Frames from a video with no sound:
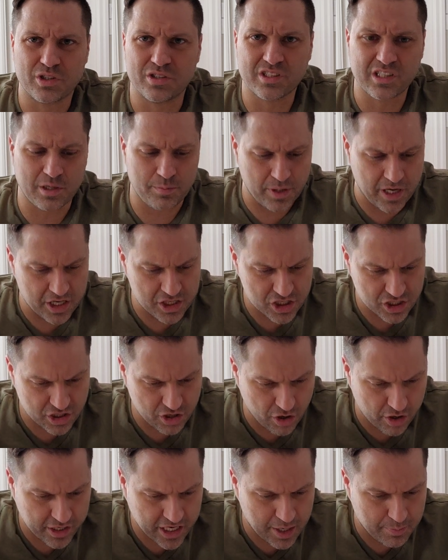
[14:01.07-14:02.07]
it's going to be
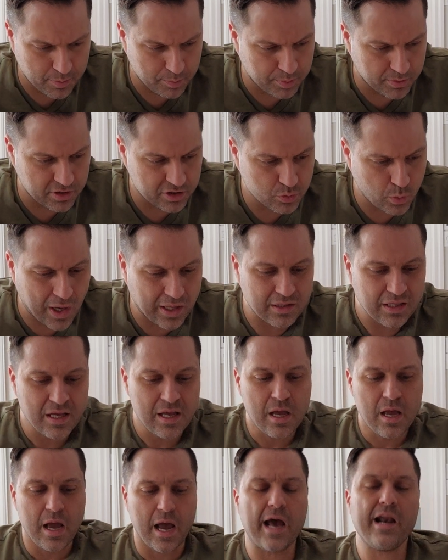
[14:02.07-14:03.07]
HDR capable as well.
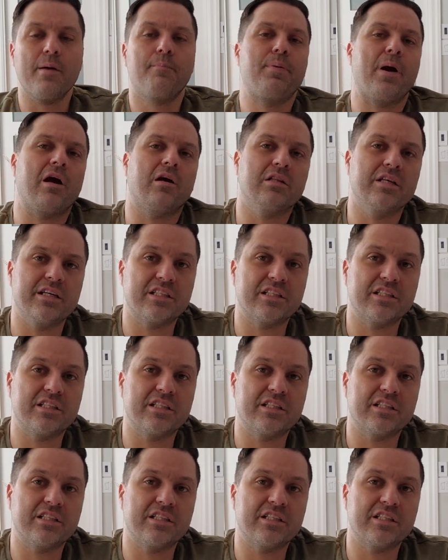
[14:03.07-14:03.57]
And apparently